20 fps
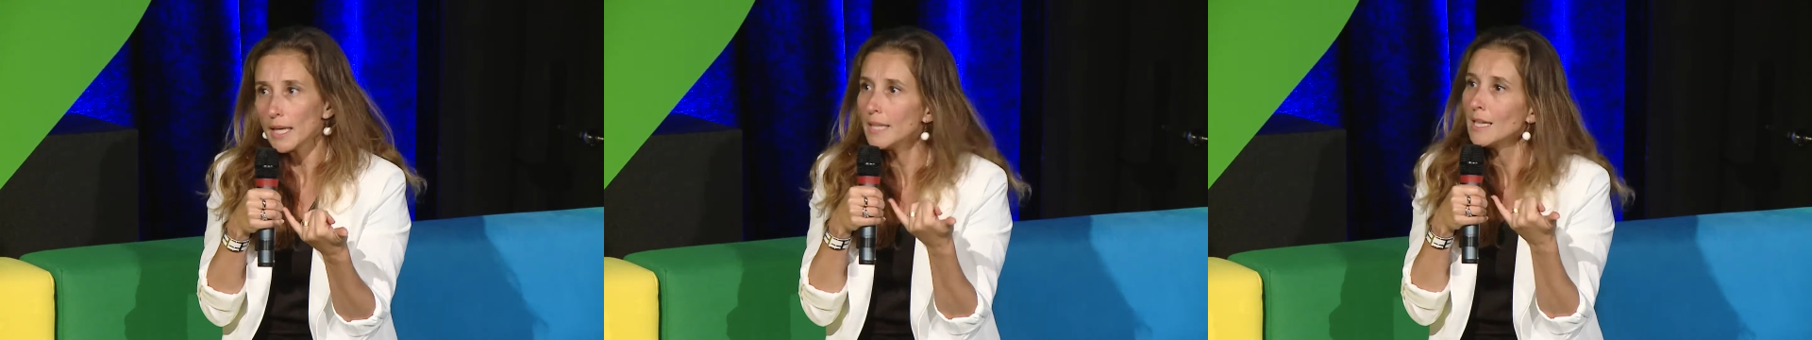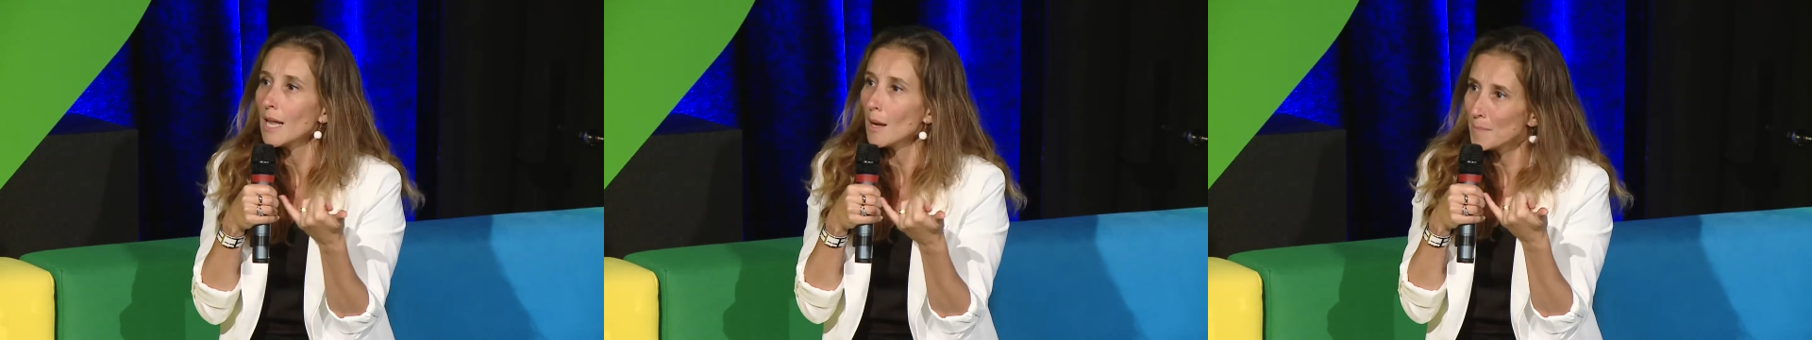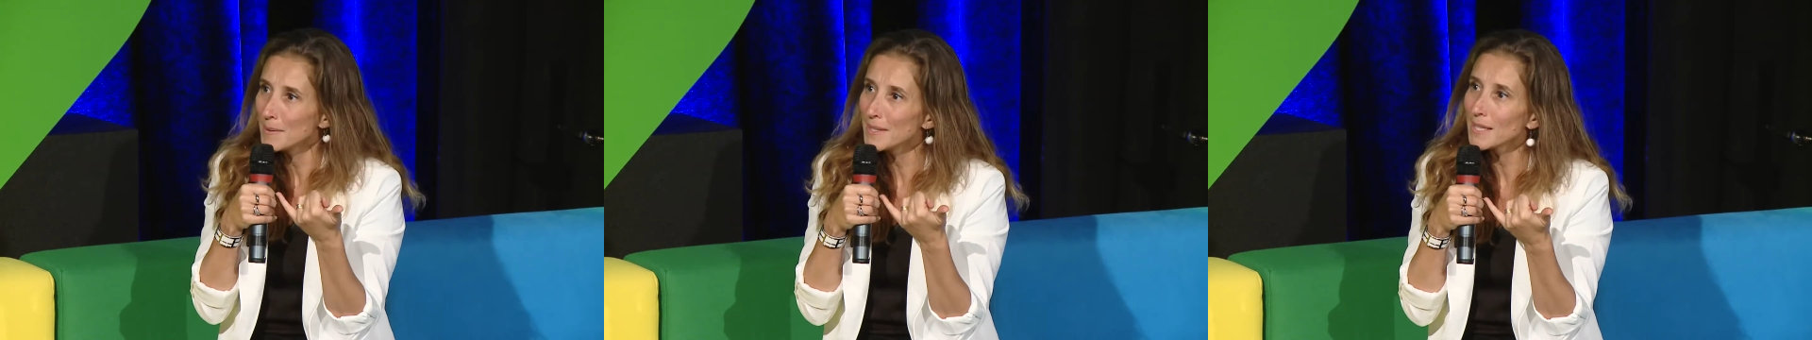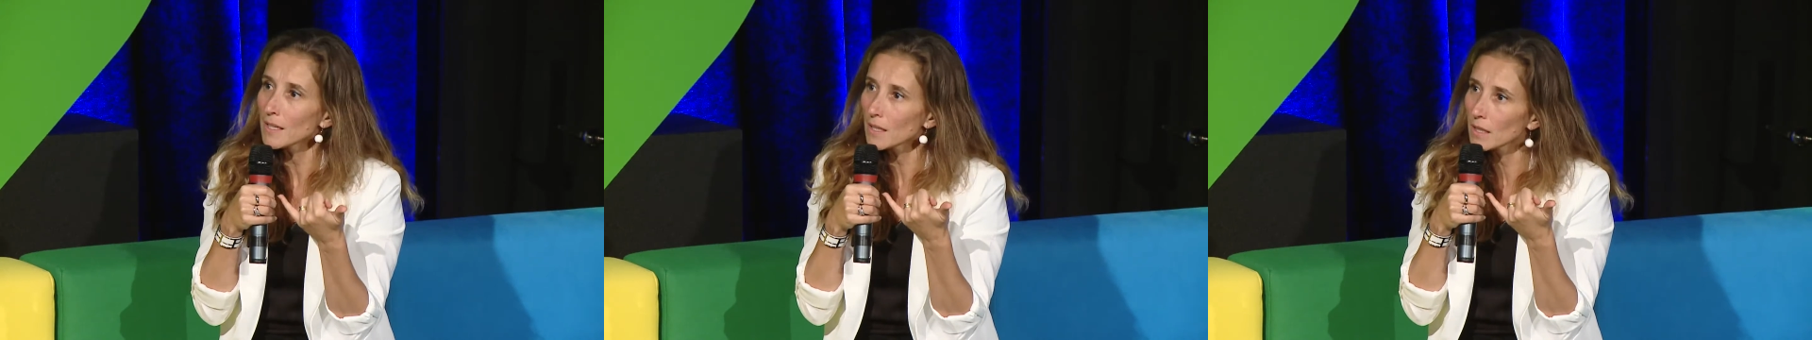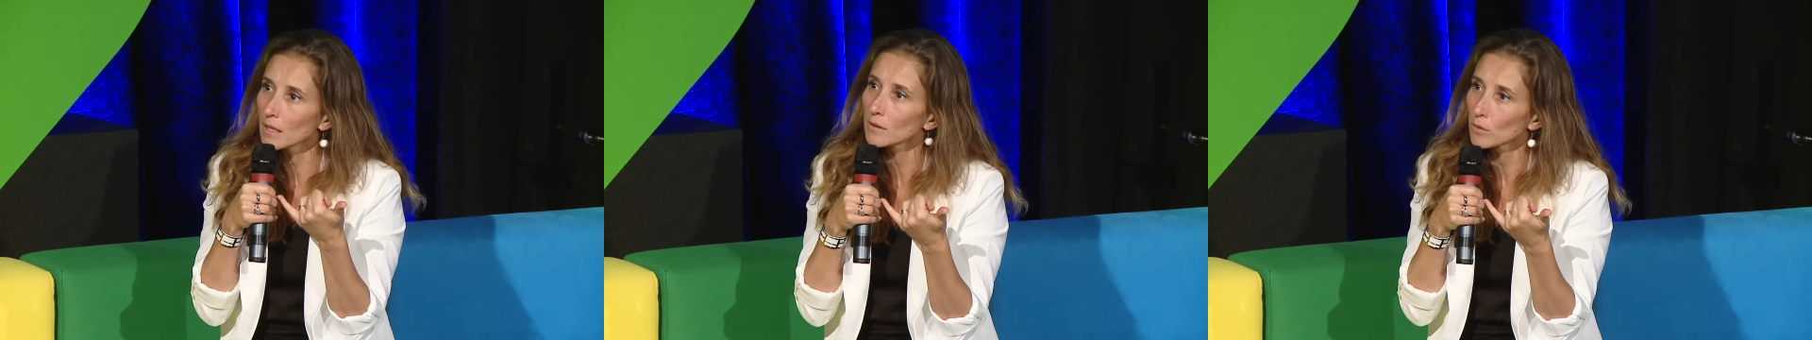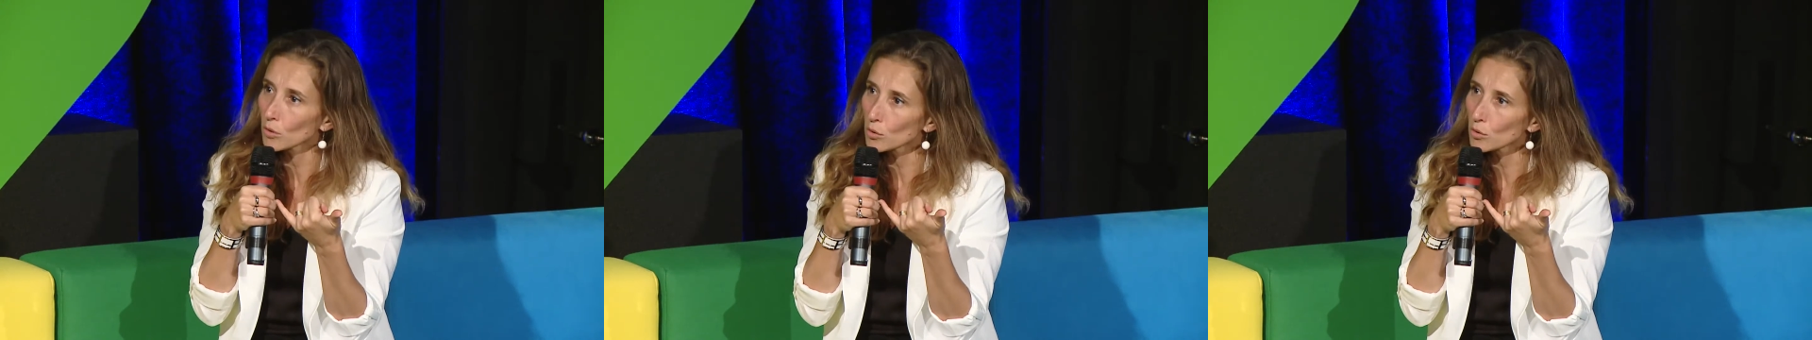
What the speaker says: the relationship,